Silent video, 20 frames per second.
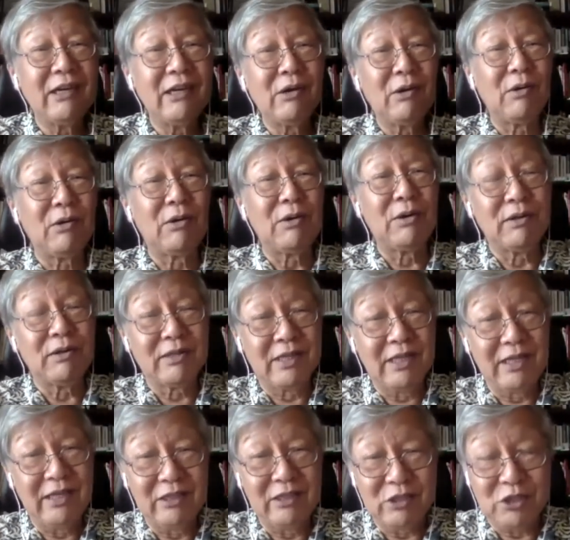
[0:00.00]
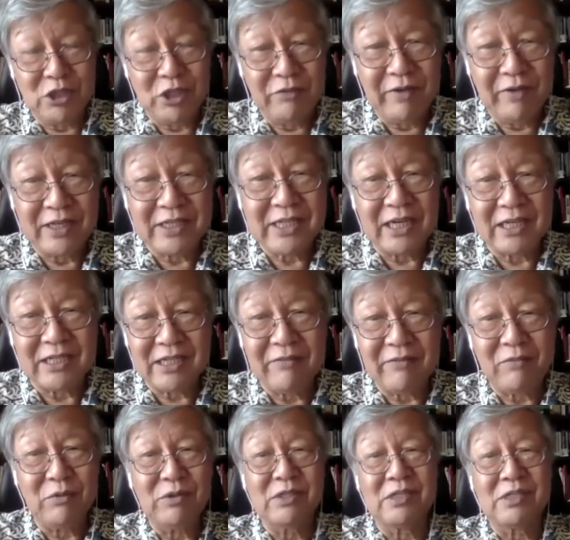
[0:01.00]
or the chief executive,
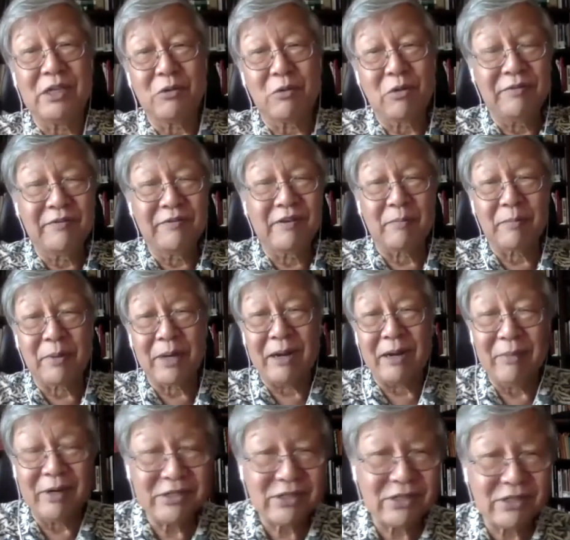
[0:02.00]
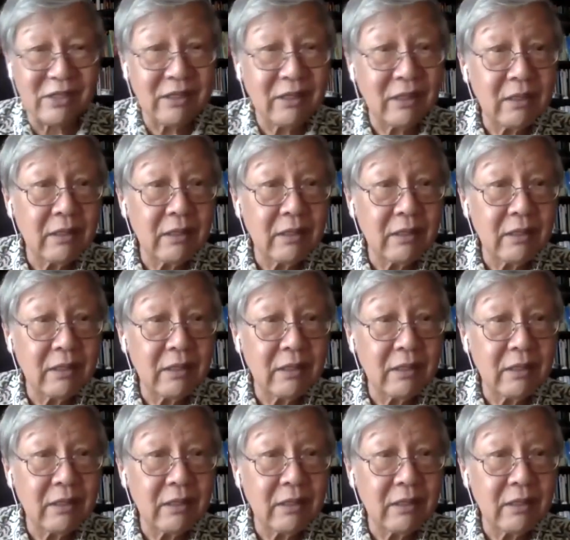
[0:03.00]
who is the equivalent of a prime minister.